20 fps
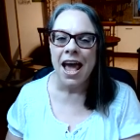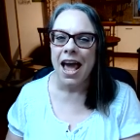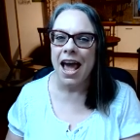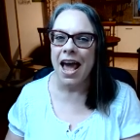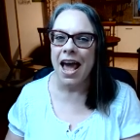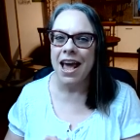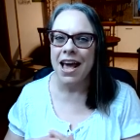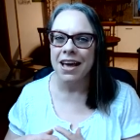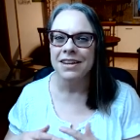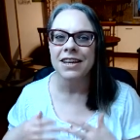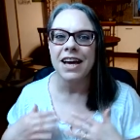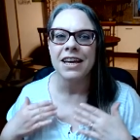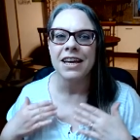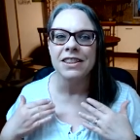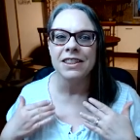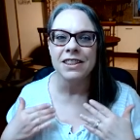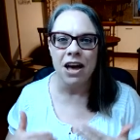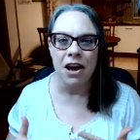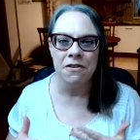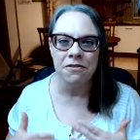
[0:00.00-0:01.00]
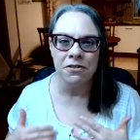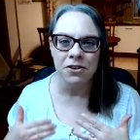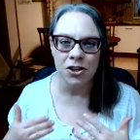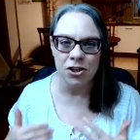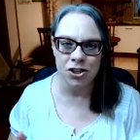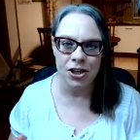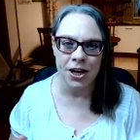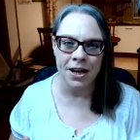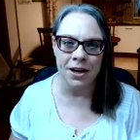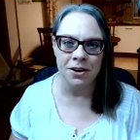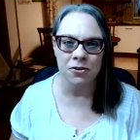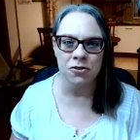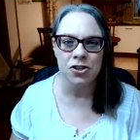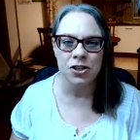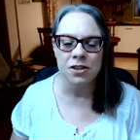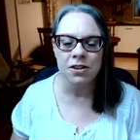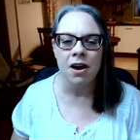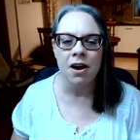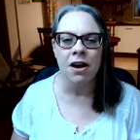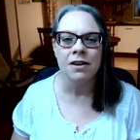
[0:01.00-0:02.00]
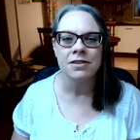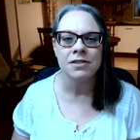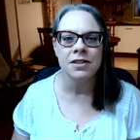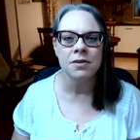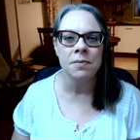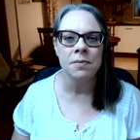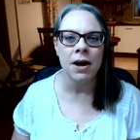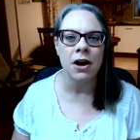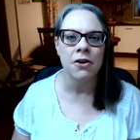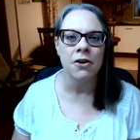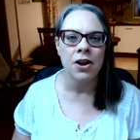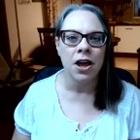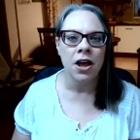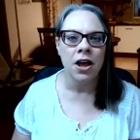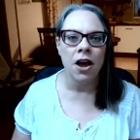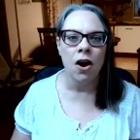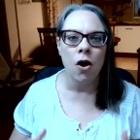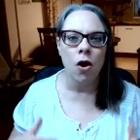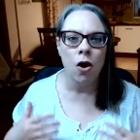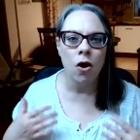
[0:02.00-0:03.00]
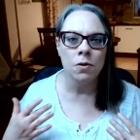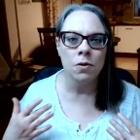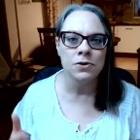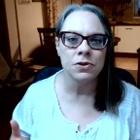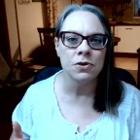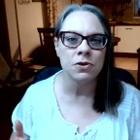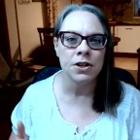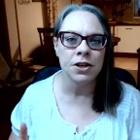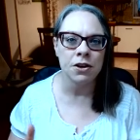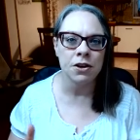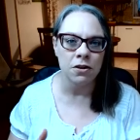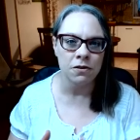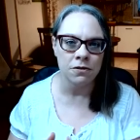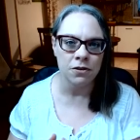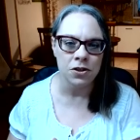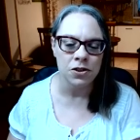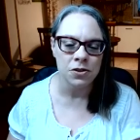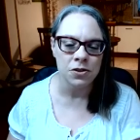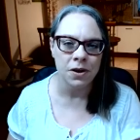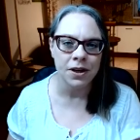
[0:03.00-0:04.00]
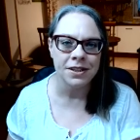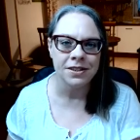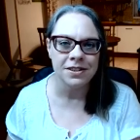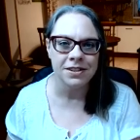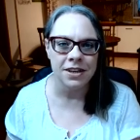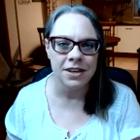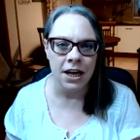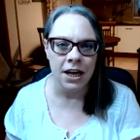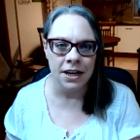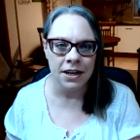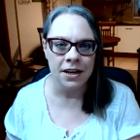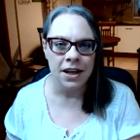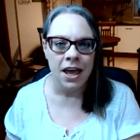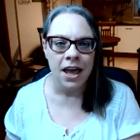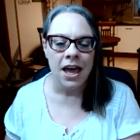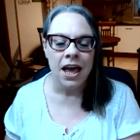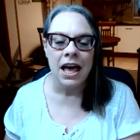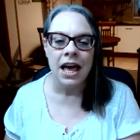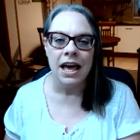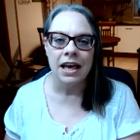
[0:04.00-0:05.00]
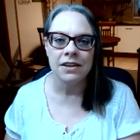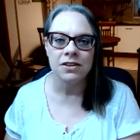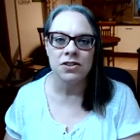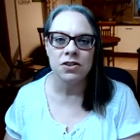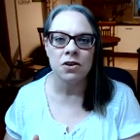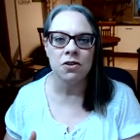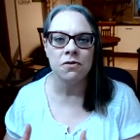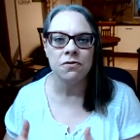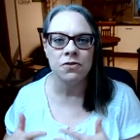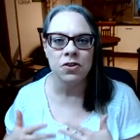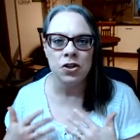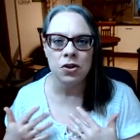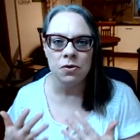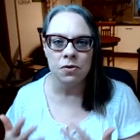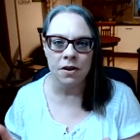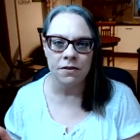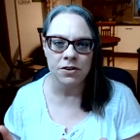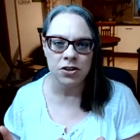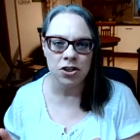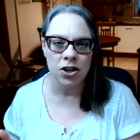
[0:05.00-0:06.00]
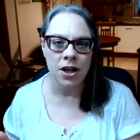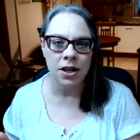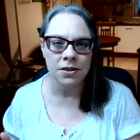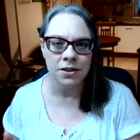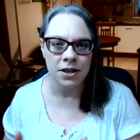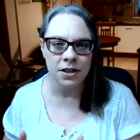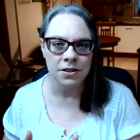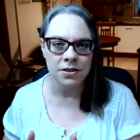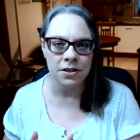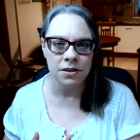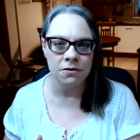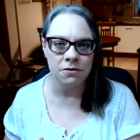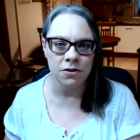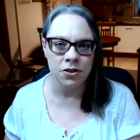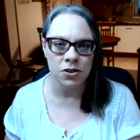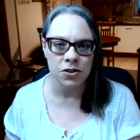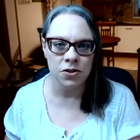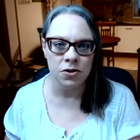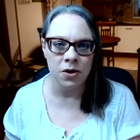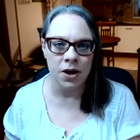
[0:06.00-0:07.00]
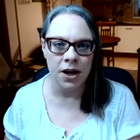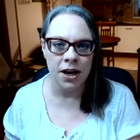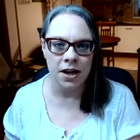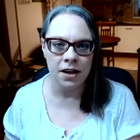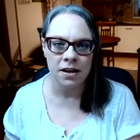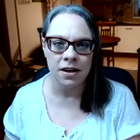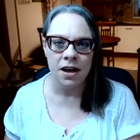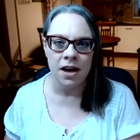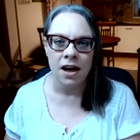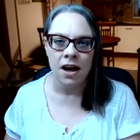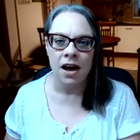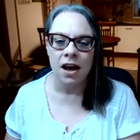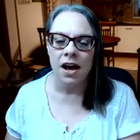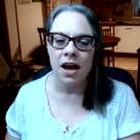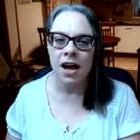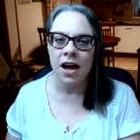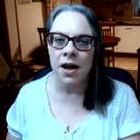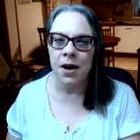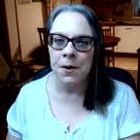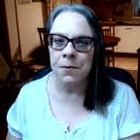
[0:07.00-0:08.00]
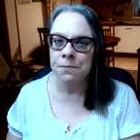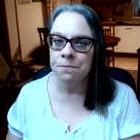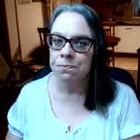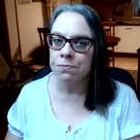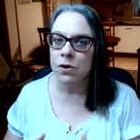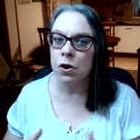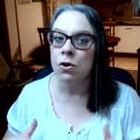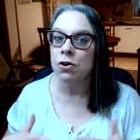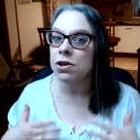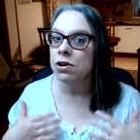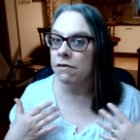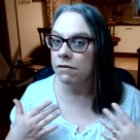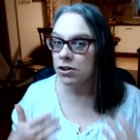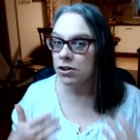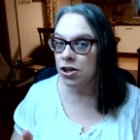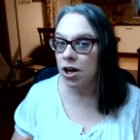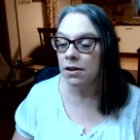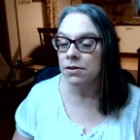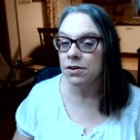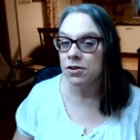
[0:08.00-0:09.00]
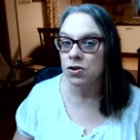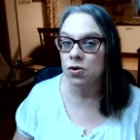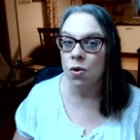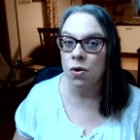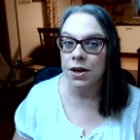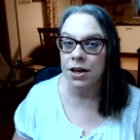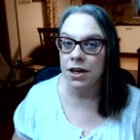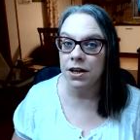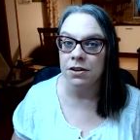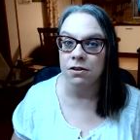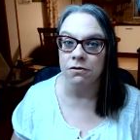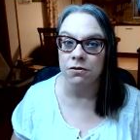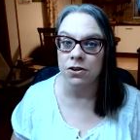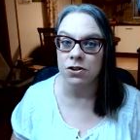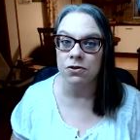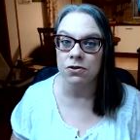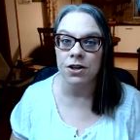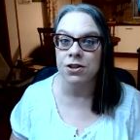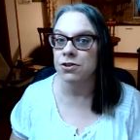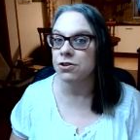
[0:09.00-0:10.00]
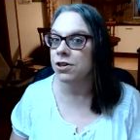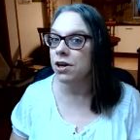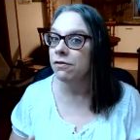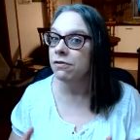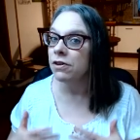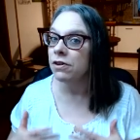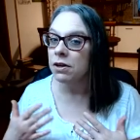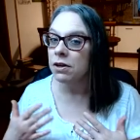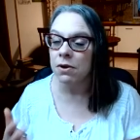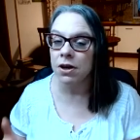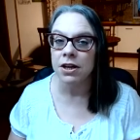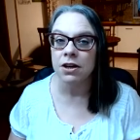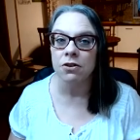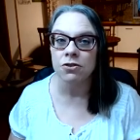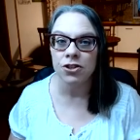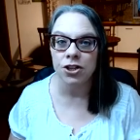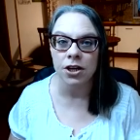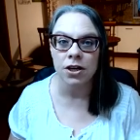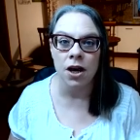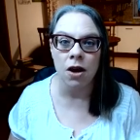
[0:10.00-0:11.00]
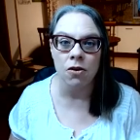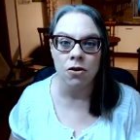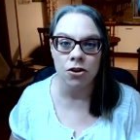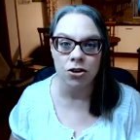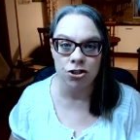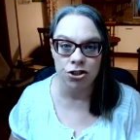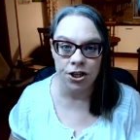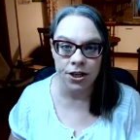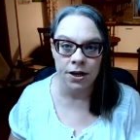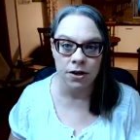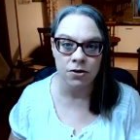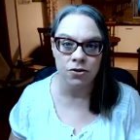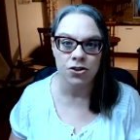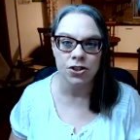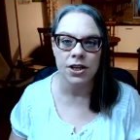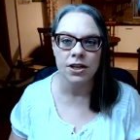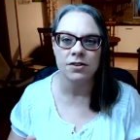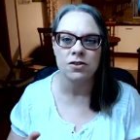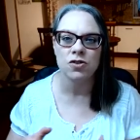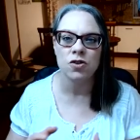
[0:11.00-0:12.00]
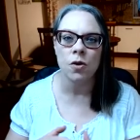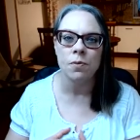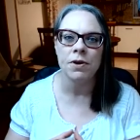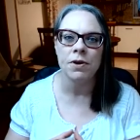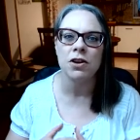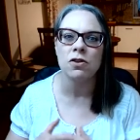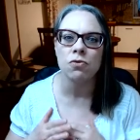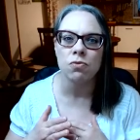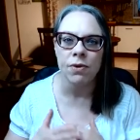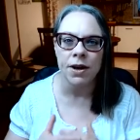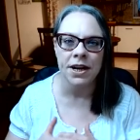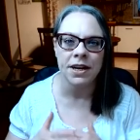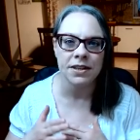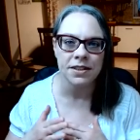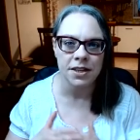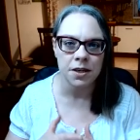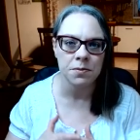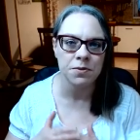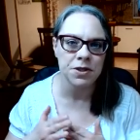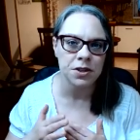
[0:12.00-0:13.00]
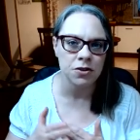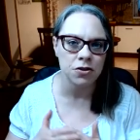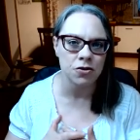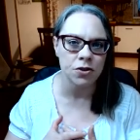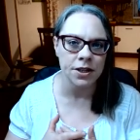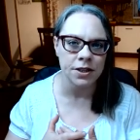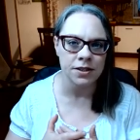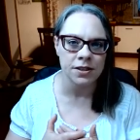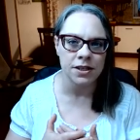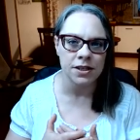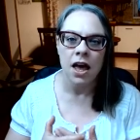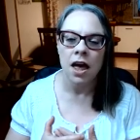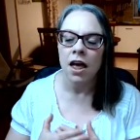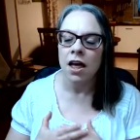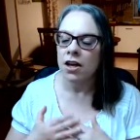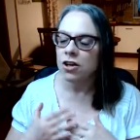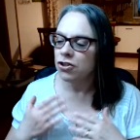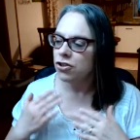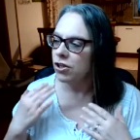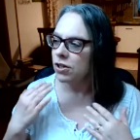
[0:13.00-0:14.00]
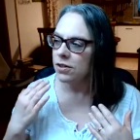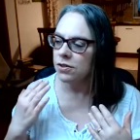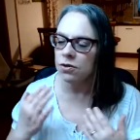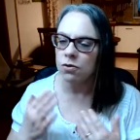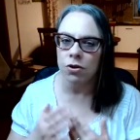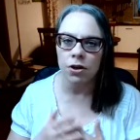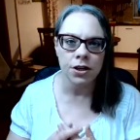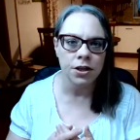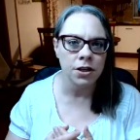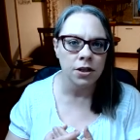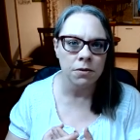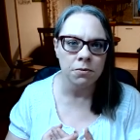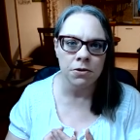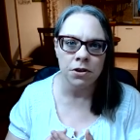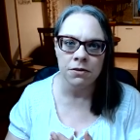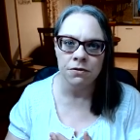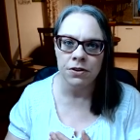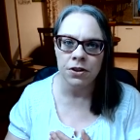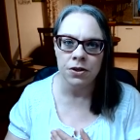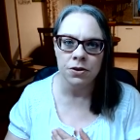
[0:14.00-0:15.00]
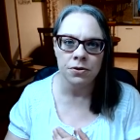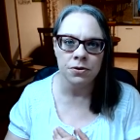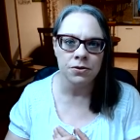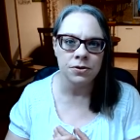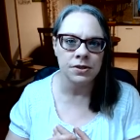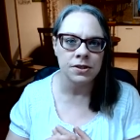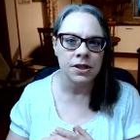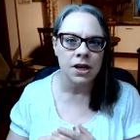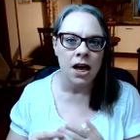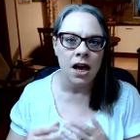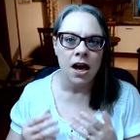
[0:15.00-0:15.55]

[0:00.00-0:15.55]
and I love her channel. She talks about homeschooling her first grade son. And so if you have a child that is in first grade, um, or you have a child that's going into first grade, you definitely want to go check out her channel. She has so many great tips and tricks. She does curriculum reviews.